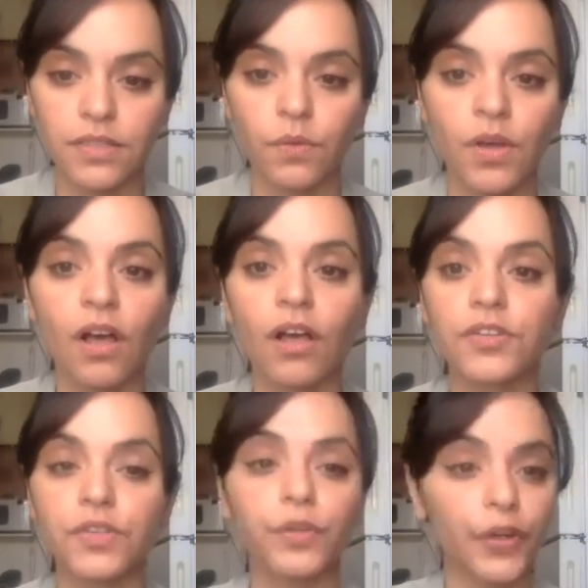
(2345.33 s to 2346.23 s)
So
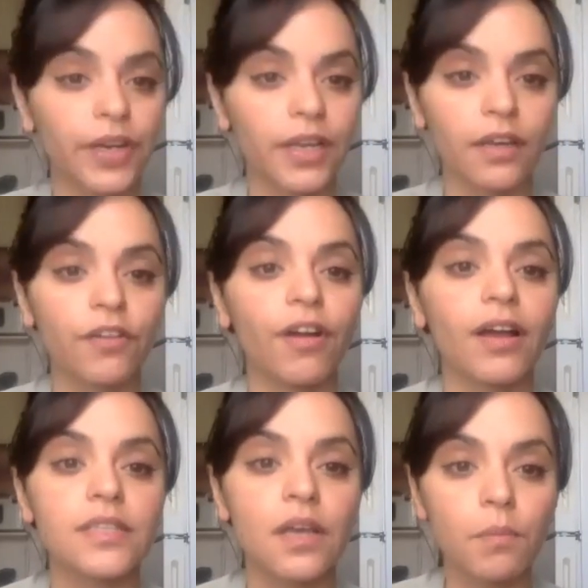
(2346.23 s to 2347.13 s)
also learning
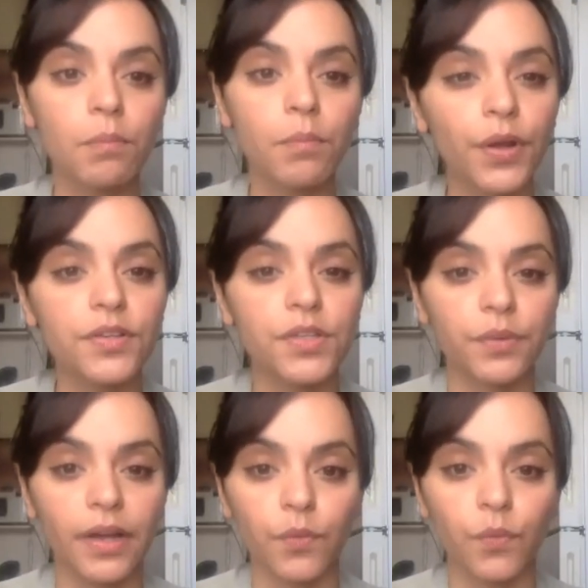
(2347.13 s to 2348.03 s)
across borders
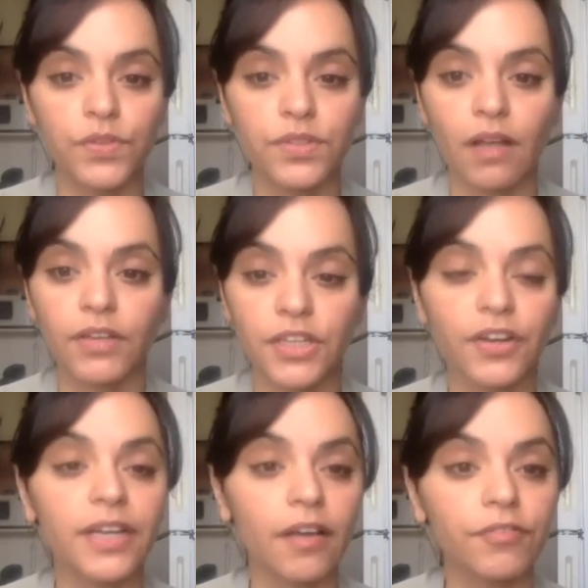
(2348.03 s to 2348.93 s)
around
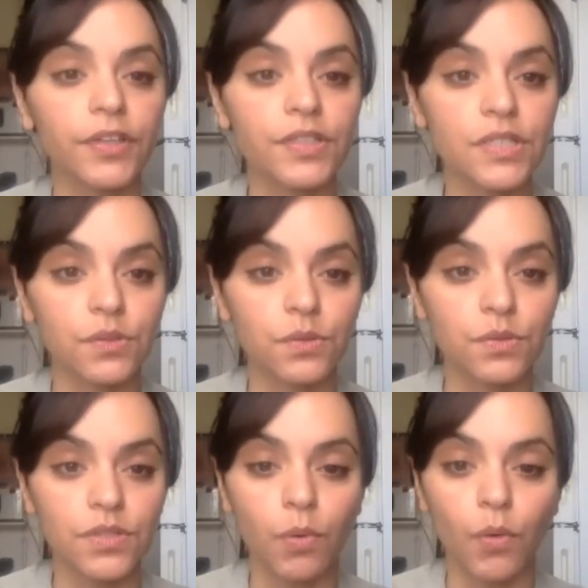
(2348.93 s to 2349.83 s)
solidarity efforts to
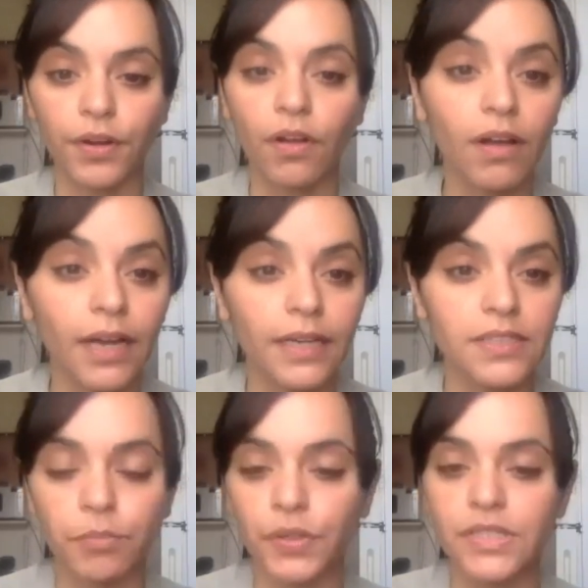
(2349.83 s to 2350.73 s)
support all kinds
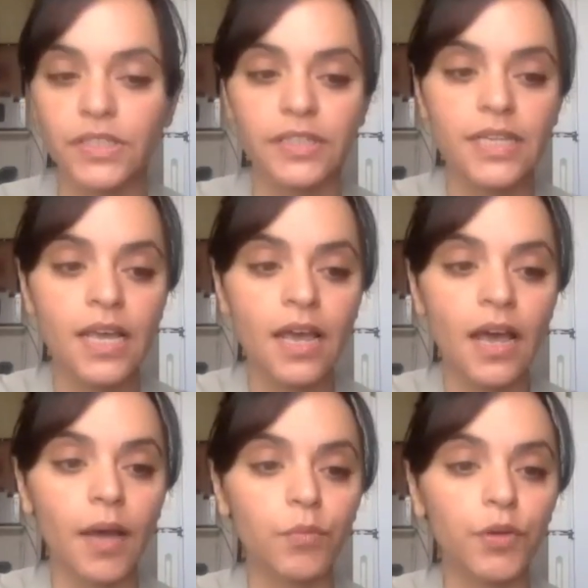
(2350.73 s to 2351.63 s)
of prisoners.
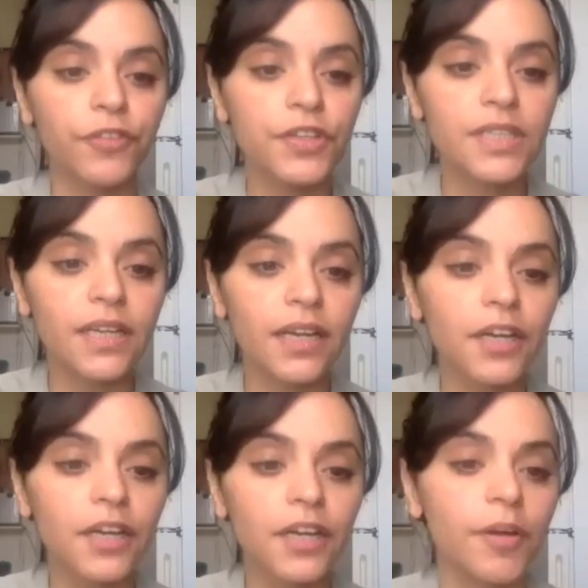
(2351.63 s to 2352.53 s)
We're first going to
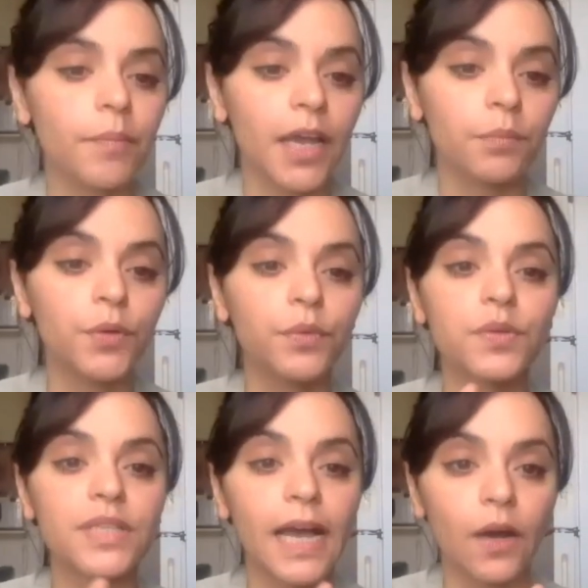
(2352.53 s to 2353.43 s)
hear from Amber
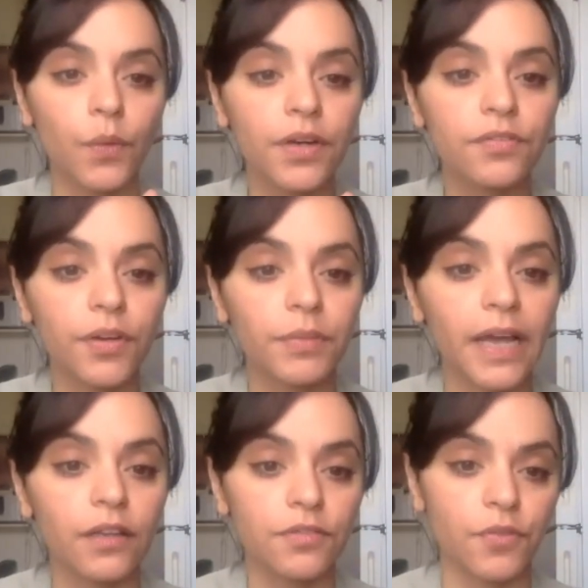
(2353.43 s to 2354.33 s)
Rose Howard from
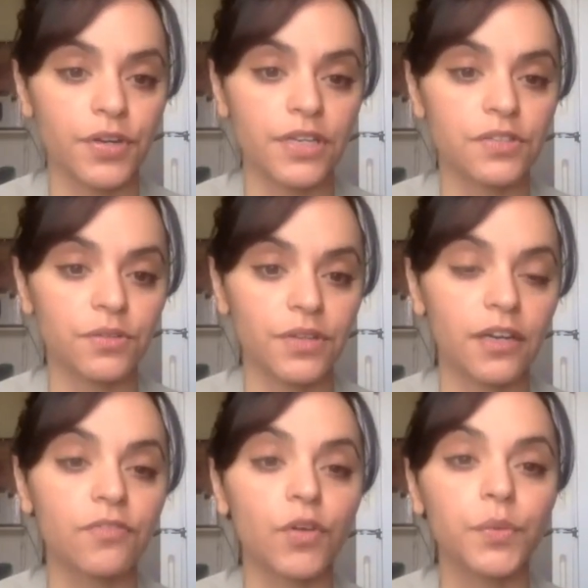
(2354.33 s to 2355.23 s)
California's
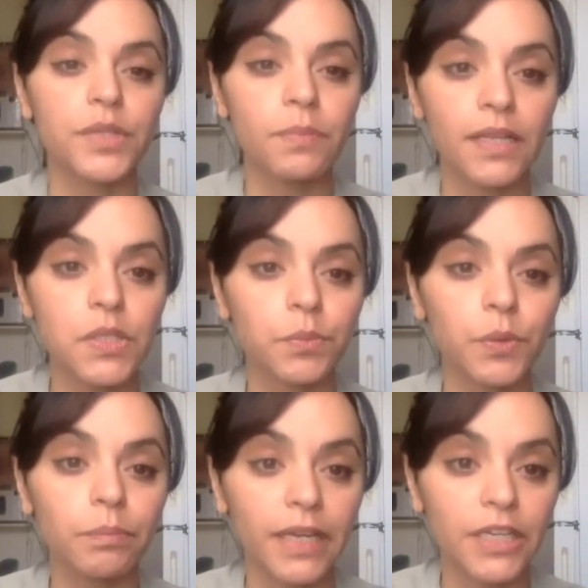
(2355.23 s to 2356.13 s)
United for a
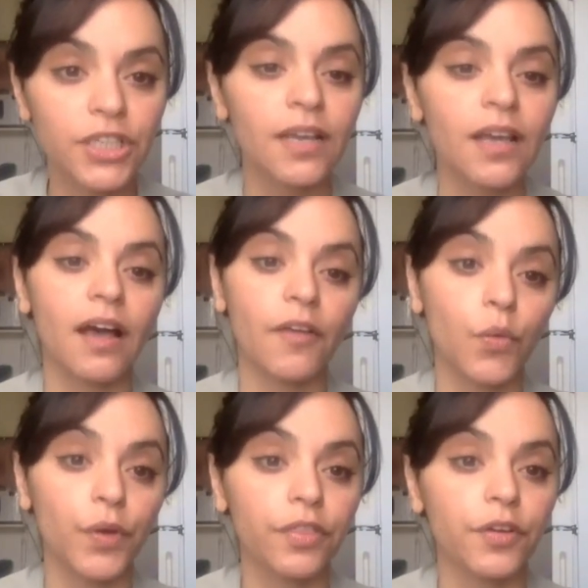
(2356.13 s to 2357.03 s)
Responsible Budget on the
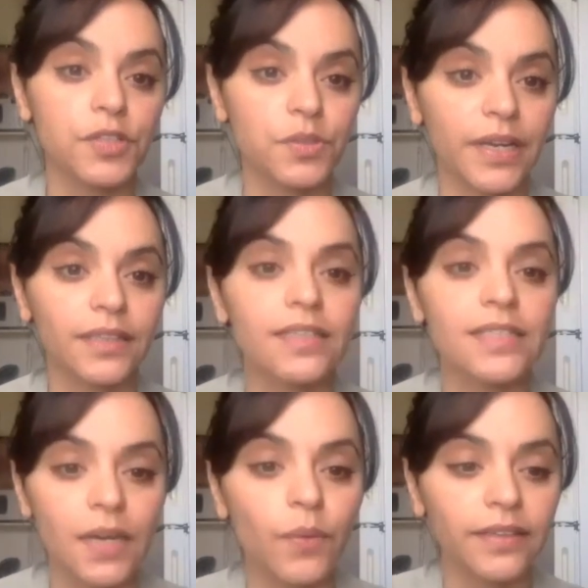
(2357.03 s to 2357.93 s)
work they're doing at the
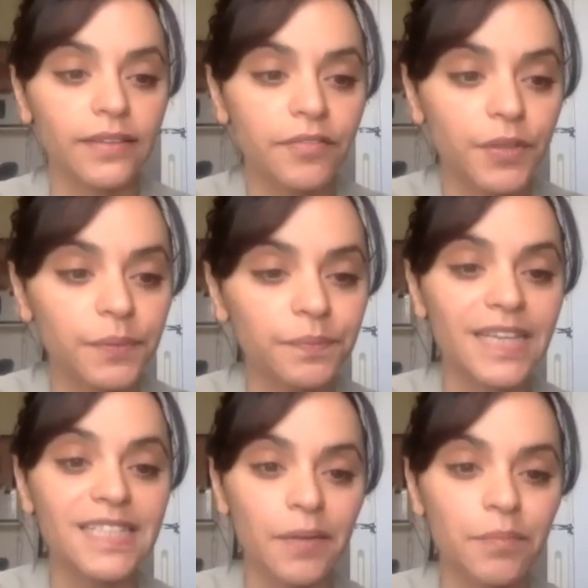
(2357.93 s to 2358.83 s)
statewide level.
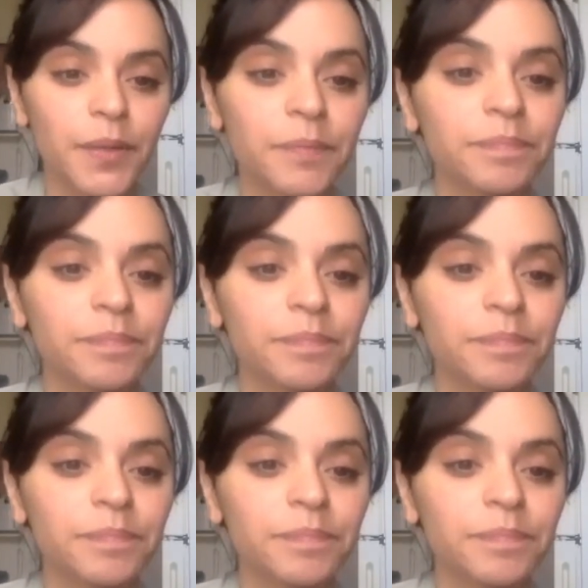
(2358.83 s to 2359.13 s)
Thanks, Amber.